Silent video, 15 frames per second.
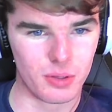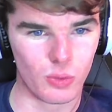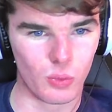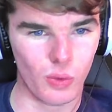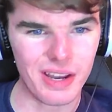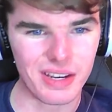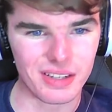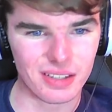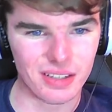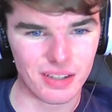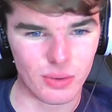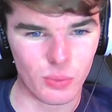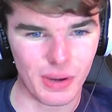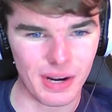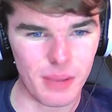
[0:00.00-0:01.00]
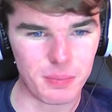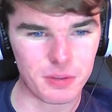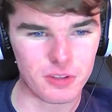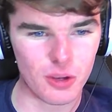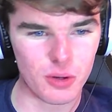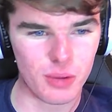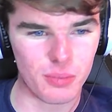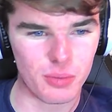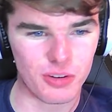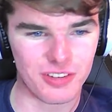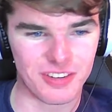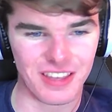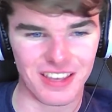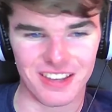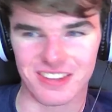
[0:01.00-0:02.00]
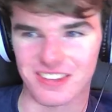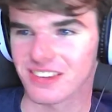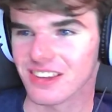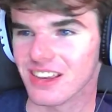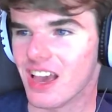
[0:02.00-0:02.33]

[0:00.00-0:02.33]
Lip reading: What episode number is this?